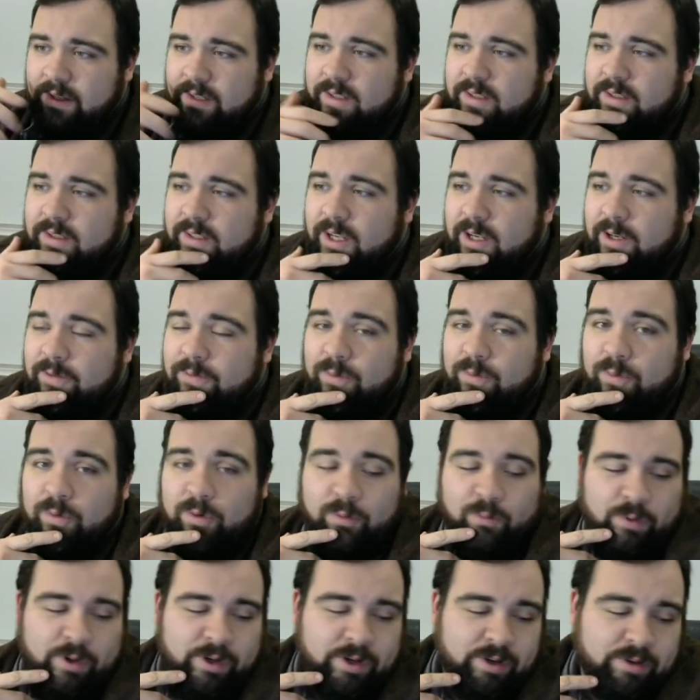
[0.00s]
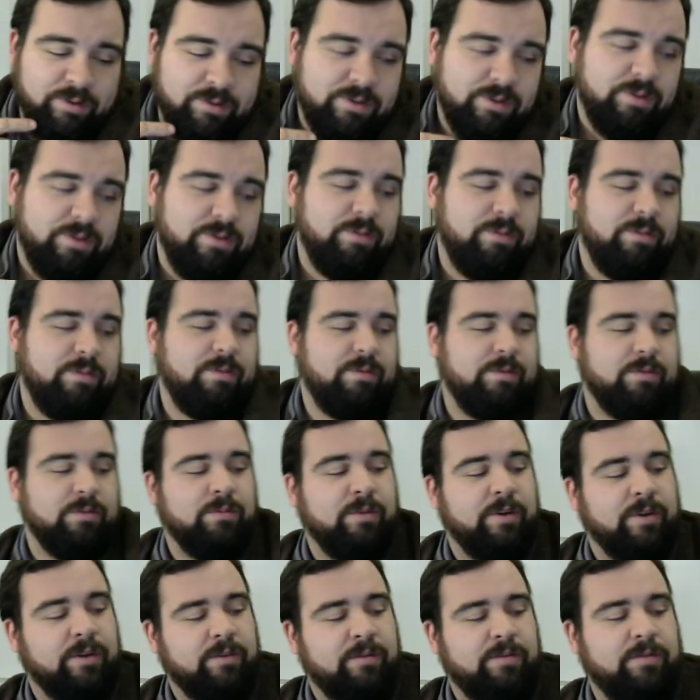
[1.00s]
Now for 102 through
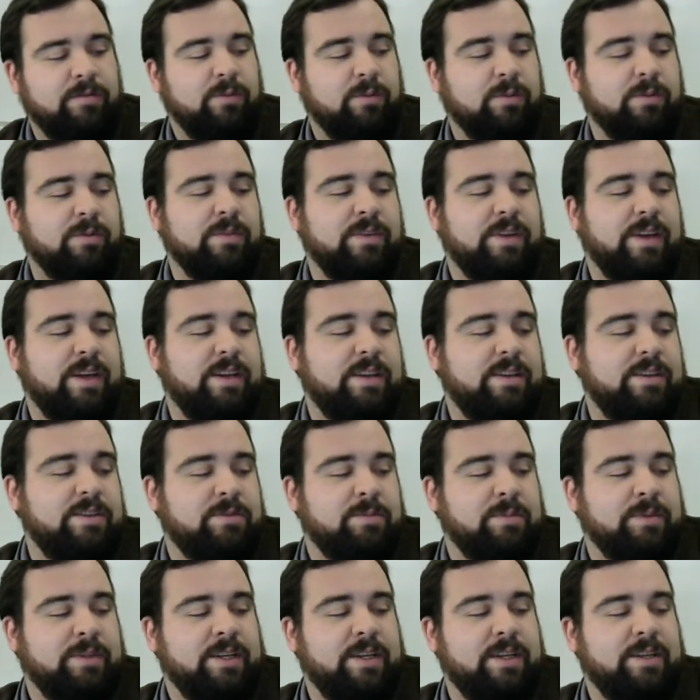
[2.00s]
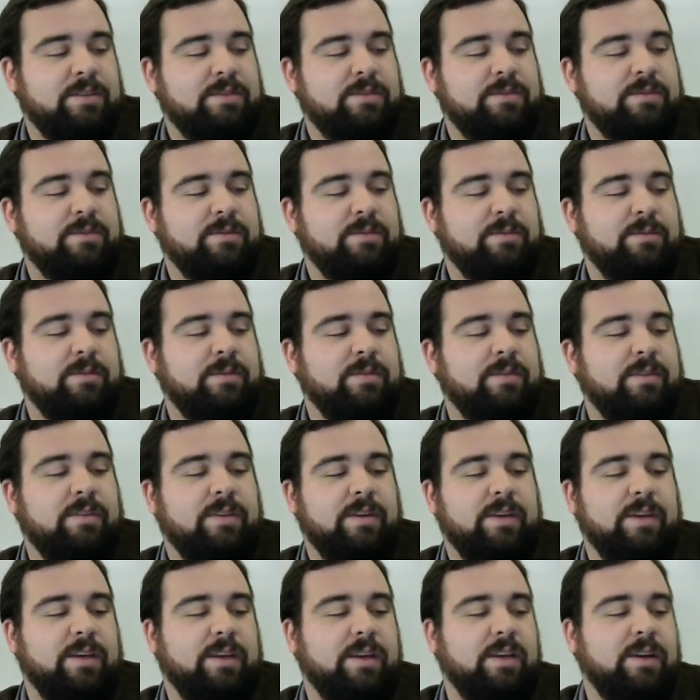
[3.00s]
104, that is related to
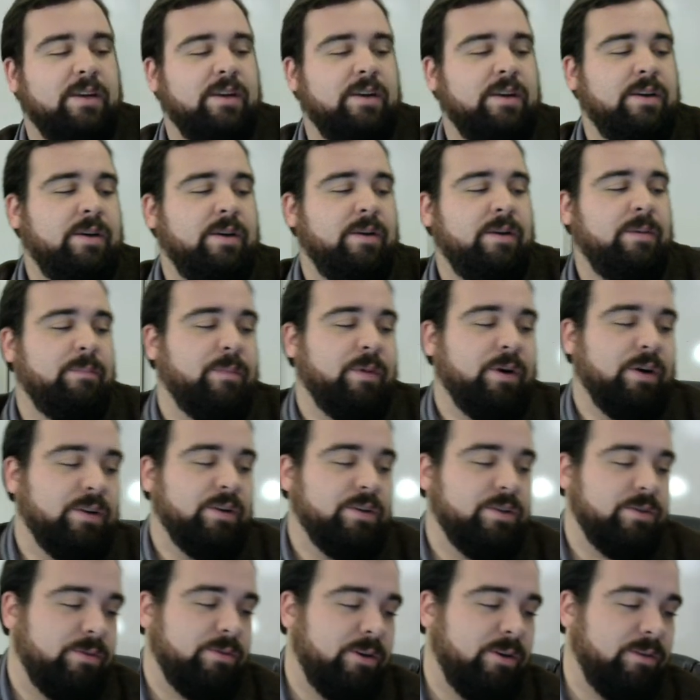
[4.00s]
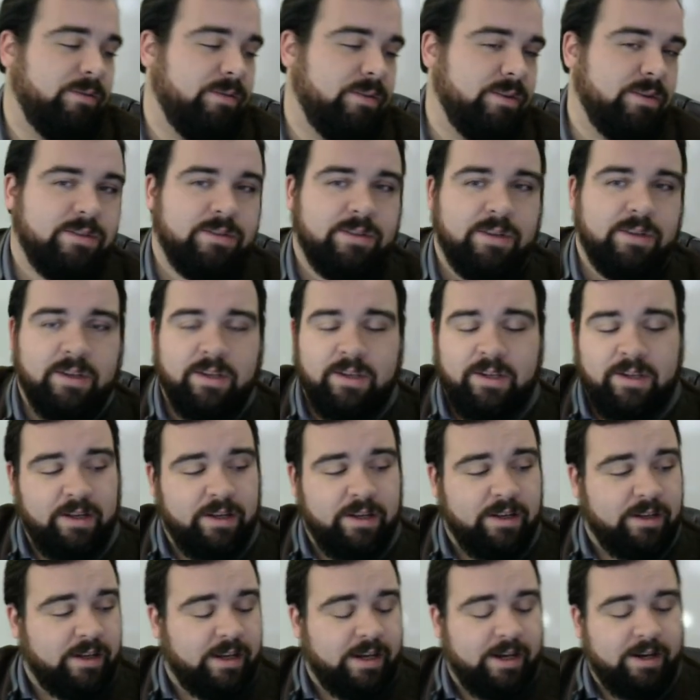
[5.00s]
the Mars rovers
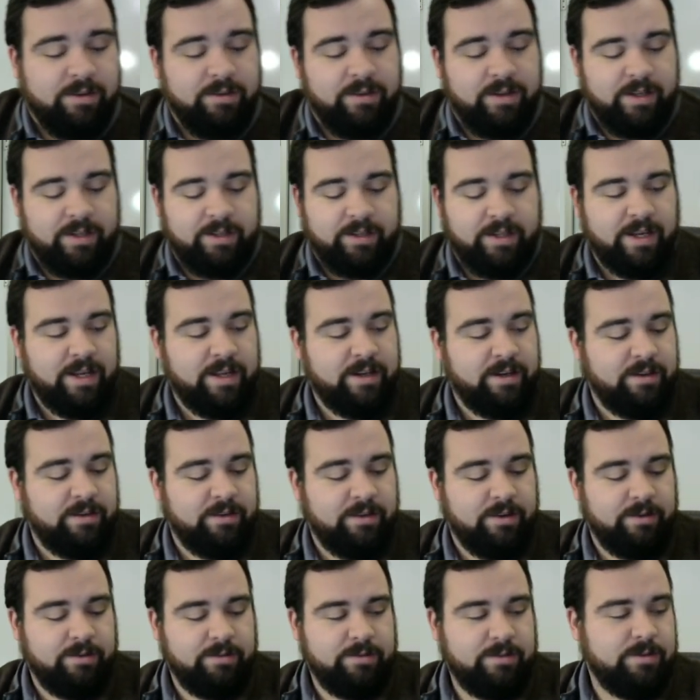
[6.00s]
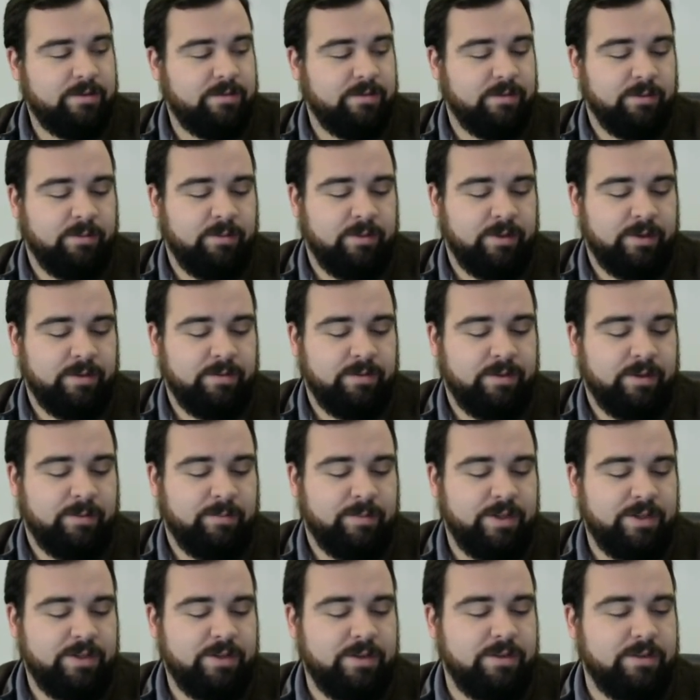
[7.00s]
and how they landed those for one of their
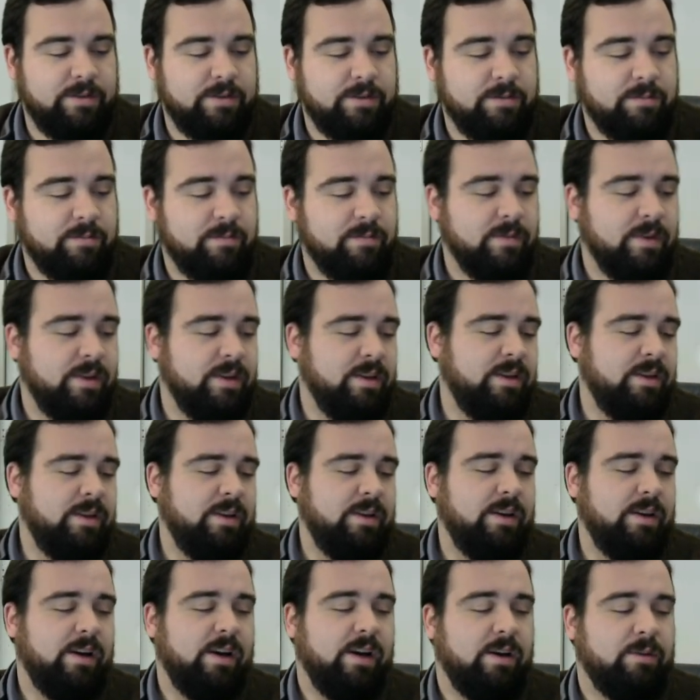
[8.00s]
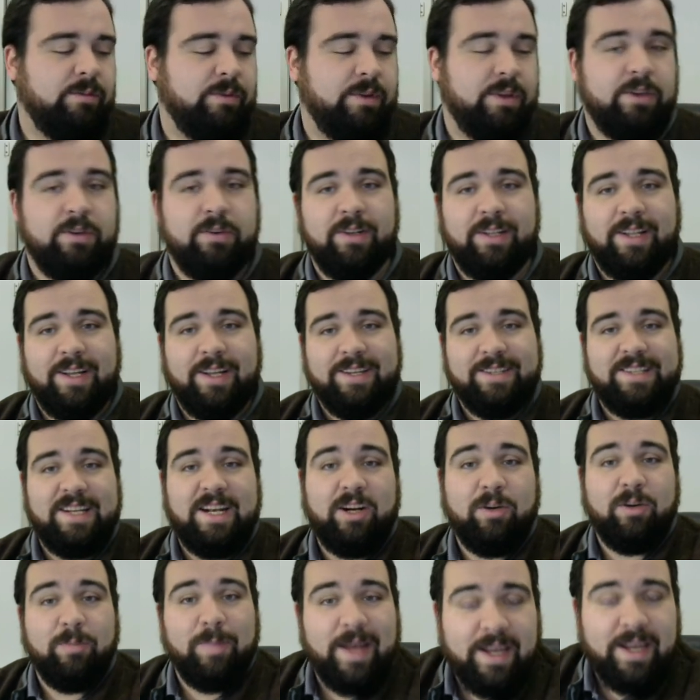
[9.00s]
missions, where they utilized
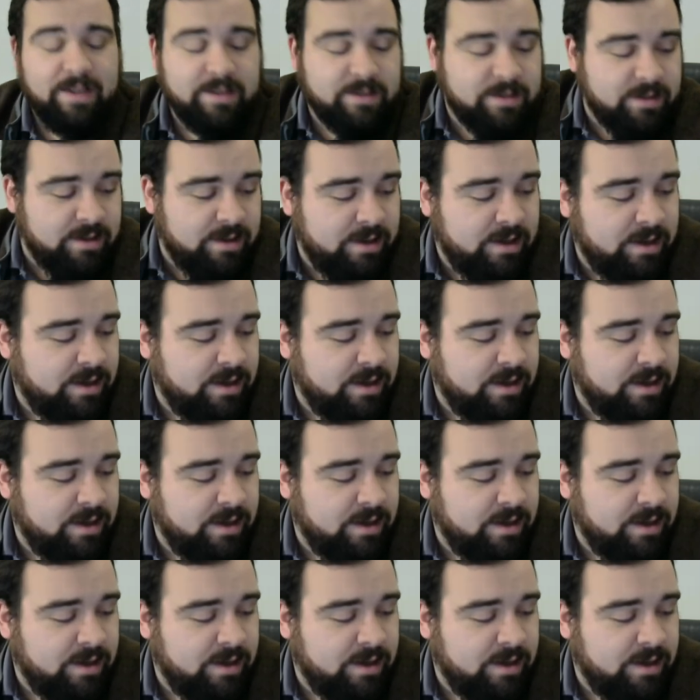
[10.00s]
airbags.